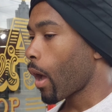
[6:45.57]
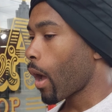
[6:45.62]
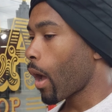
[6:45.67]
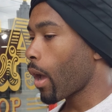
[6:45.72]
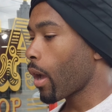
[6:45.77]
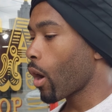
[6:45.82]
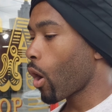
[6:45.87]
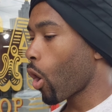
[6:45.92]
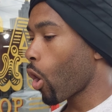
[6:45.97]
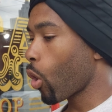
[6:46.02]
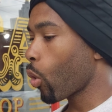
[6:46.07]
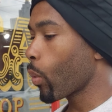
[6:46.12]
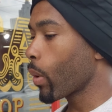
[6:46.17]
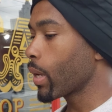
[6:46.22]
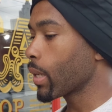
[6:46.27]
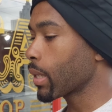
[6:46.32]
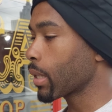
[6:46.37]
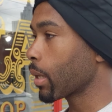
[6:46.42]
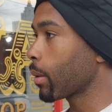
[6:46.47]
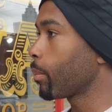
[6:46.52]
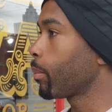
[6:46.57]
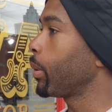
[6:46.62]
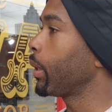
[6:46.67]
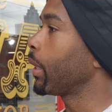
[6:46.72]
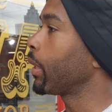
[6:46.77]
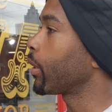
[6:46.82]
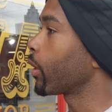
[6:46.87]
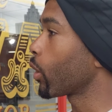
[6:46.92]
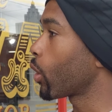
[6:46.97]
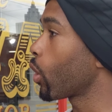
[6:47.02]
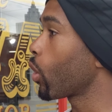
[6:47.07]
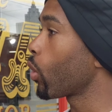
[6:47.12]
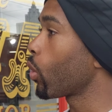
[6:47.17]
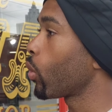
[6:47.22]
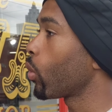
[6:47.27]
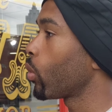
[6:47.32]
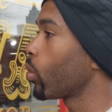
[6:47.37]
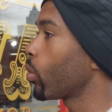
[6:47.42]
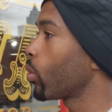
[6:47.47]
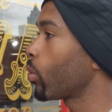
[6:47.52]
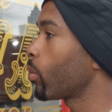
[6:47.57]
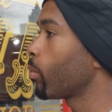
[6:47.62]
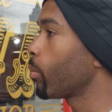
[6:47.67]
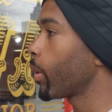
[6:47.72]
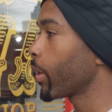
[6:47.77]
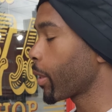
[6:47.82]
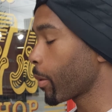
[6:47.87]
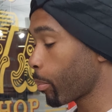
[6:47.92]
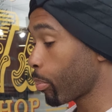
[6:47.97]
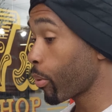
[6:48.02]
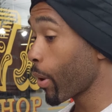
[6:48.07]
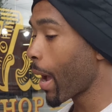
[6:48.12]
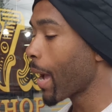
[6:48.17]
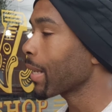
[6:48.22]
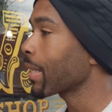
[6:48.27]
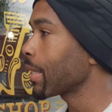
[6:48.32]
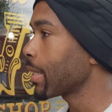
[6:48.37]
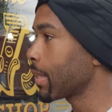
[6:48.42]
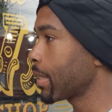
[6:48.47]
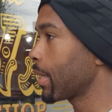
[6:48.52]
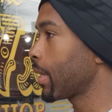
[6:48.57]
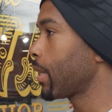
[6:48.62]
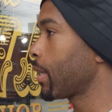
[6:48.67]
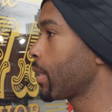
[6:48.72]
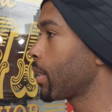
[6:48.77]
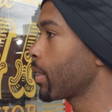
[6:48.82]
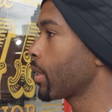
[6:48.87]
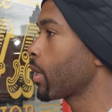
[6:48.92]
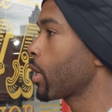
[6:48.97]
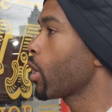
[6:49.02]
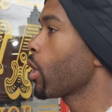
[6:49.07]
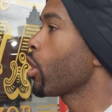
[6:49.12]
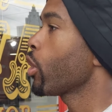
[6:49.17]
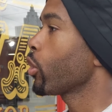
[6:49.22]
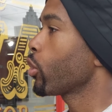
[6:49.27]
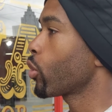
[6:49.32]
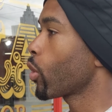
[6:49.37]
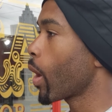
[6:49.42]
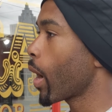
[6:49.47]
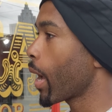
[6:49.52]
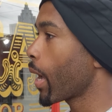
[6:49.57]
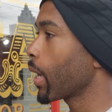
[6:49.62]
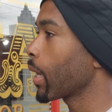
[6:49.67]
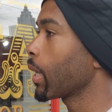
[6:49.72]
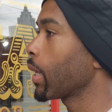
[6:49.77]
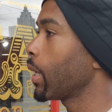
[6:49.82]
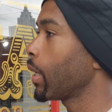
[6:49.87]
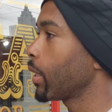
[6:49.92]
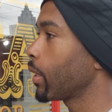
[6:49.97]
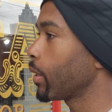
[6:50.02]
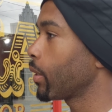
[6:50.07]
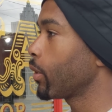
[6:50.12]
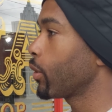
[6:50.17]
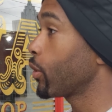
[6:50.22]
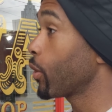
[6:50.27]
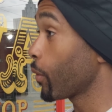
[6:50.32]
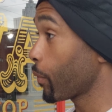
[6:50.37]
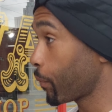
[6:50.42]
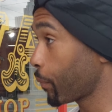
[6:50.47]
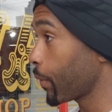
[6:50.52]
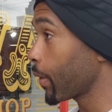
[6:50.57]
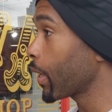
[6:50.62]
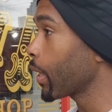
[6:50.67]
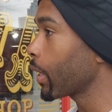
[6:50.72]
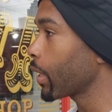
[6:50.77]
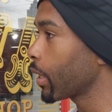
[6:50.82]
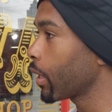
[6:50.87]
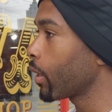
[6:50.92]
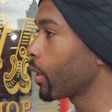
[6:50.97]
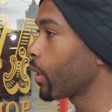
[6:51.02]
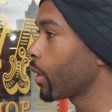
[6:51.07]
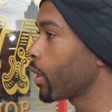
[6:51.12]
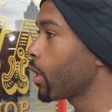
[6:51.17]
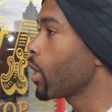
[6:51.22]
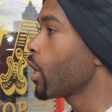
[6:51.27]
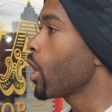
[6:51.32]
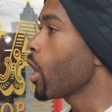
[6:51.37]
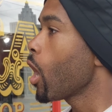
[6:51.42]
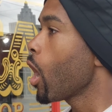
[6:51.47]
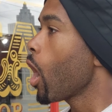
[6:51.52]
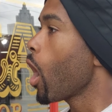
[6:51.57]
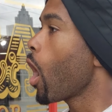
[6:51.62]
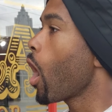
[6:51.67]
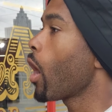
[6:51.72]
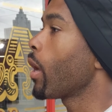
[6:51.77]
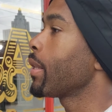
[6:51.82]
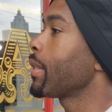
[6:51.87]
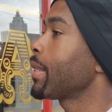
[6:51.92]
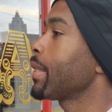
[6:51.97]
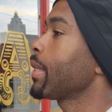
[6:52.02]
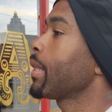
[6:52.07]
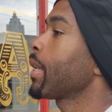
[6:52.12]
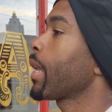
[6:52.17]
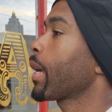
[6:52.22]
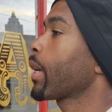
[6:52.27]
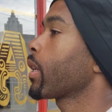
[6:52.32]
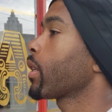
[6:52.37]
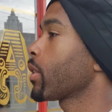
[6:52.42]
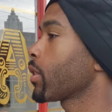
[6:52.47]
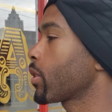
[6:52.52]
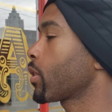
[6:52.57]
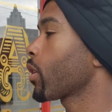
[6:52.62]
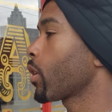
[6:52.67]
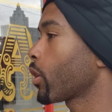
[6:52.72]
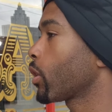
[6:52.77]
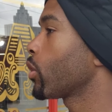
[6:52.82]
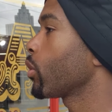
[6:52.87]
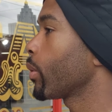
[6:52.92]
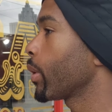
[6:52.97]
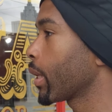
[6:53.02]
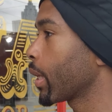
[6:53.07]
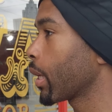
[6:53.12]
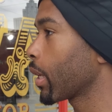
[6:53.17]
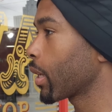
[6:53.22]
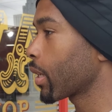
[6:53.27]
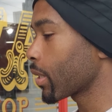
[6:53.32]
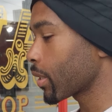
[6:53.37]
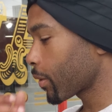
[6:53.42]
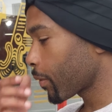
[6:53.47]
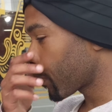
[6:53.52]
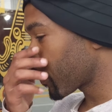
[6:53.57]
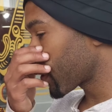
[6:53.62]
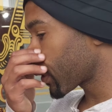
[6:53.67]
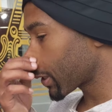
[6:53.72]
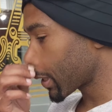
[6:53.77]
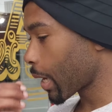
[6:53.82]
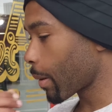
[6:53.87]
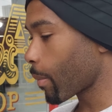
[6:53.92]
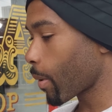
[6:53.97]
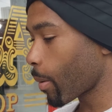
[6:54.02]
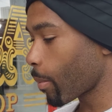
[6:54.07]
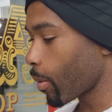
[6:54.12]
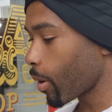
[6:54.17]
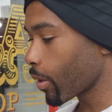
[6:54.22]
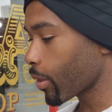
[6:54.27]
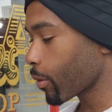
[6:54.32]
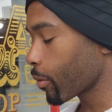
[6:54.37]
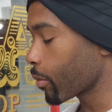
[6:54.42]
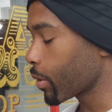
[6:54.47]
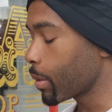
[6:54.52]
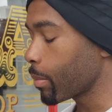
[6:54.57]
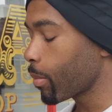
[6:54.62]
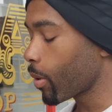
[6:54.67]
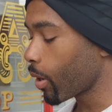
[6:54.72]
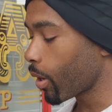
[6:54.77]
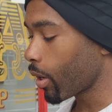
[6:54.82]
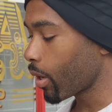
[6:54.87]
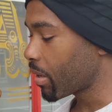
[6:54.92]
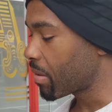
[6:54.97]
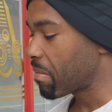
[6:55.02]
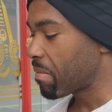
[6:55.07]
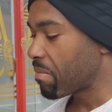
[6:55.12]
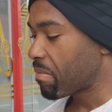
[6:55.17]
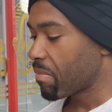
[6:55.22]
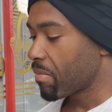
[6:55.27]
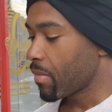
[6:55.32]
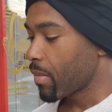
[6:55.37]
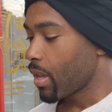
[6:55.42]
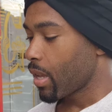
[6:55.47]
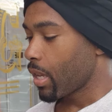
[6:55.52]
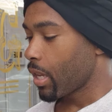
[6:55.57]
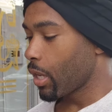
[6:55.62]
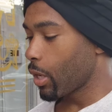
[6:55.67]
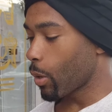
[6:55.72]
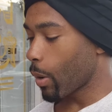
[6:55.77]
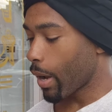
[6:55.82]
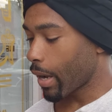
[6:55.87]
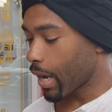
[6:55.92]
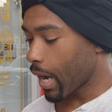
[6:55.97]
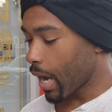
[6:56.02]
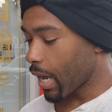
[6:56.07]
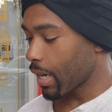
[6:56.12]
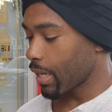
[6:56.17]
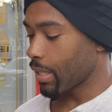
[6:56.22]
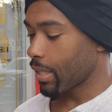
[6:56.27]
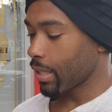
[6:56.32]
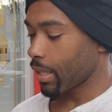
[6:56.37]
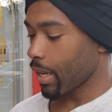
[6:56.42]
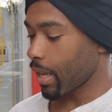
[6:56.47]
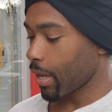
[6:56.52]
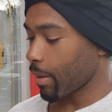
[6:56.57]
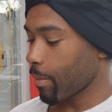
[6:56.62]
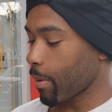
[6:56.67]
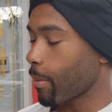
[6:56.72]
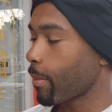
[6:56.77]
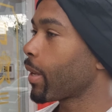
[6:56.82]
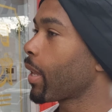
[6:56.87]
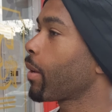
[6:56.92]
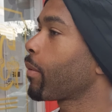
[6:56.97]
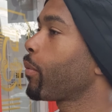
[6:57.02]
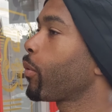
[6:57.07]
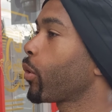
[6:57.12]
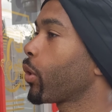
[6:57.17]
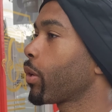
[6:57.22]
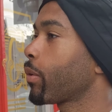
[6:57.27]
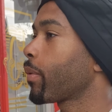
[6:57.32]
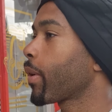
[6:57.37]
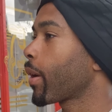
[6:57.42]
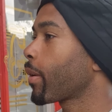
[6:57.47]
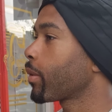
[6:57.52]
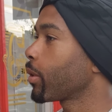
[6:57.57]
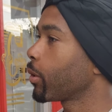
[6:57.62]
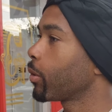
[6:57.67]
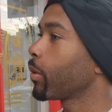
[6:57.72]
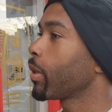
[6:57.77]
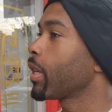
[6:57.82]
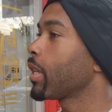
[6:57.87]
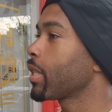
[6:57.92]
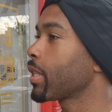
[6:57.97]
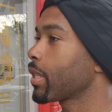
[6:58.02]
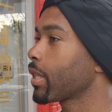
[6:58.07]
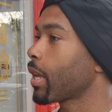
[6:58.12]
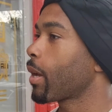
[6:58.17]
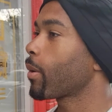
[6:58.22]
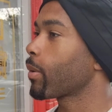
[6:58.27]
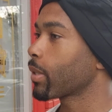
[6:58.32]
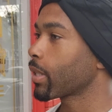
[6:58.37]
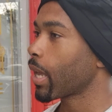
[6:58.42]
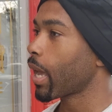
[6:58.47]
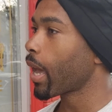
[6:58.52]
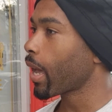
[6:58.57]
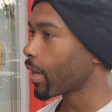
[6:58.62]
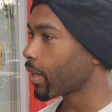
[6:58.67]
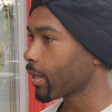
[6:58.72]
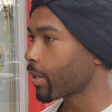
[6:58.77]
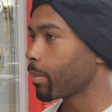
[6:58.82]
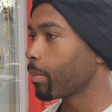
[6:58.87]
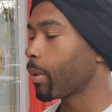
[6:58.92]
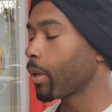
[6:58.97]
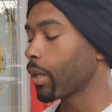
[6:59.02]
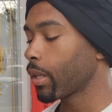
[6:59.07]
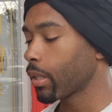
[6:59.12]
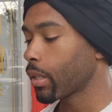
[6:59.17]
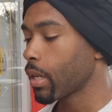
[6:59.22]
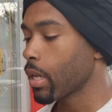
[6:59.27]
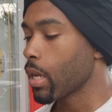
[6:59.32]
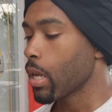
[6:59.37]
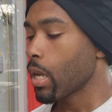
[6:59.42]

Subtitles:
I always complete the goal. But the practice is trying it to failure until I can start doing it. Because the first time I bought the rebar, I got it to like maybe like 45 degrees and I was gassed. But